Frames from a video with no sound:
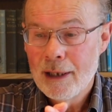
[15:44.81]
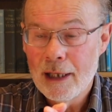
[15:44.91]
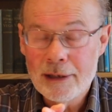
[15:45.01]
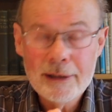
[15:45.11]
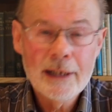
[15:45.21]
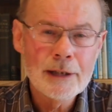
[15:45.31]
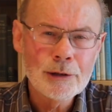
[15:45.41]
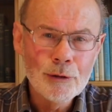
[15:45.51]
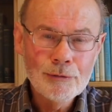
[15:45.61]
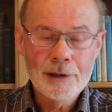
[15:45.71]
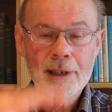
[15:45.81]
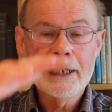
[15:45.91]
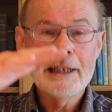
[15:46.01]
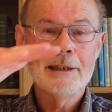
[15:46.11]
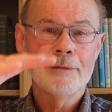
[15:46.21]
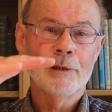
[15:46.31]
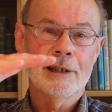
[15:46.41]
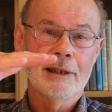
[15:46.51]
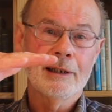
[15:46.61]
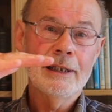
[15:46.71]
Instead, it's overlain
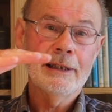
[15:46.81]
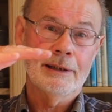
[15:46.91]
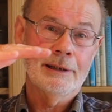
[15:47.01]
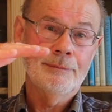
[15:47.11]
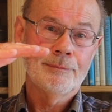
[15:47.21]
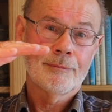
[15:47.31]
by a layer